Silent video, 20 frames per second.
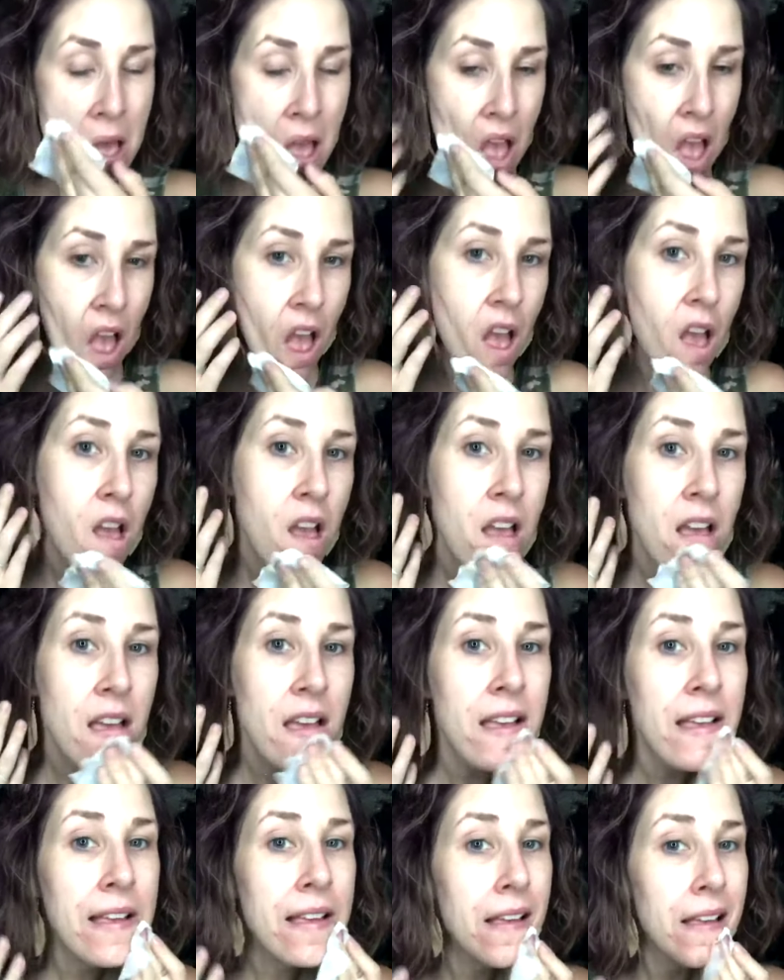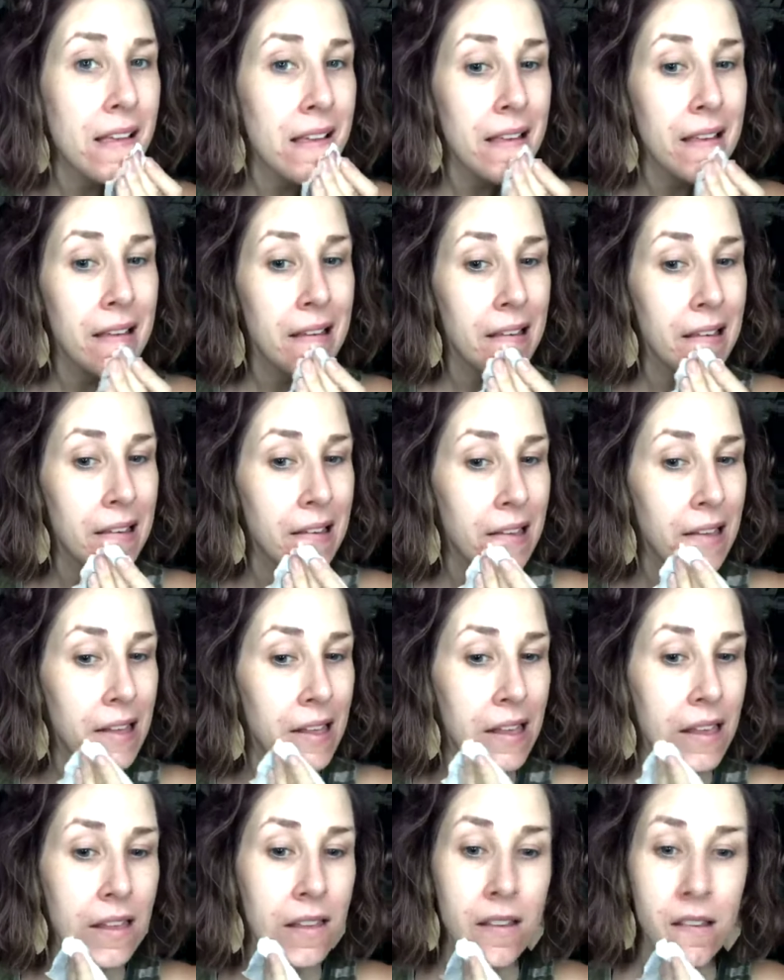
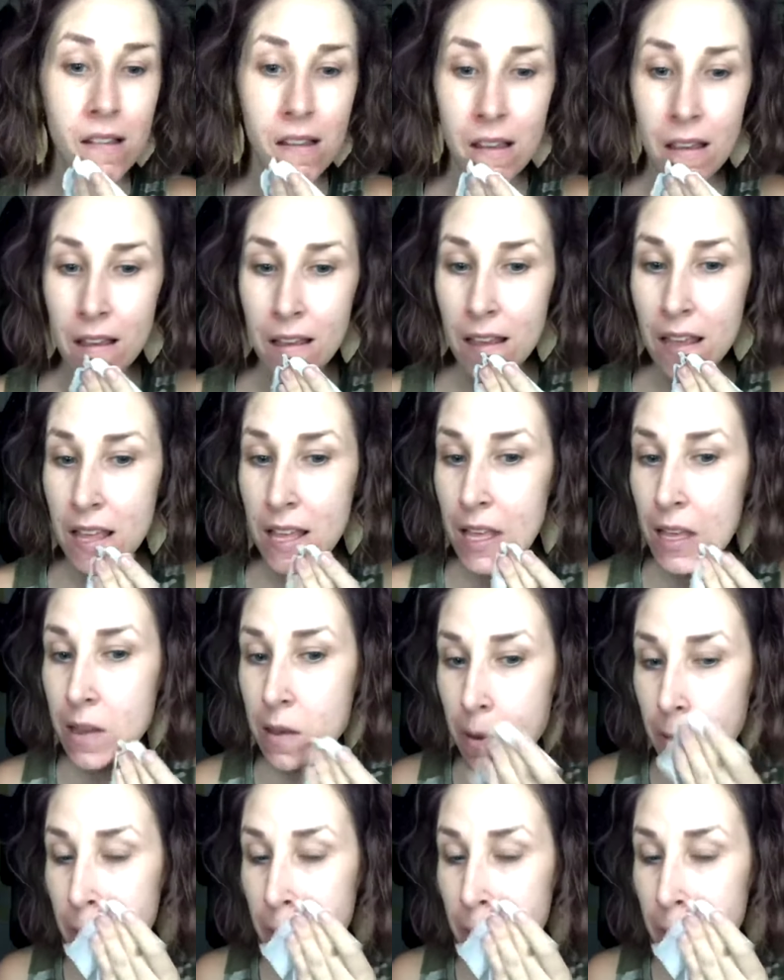No one is speaking in this clip.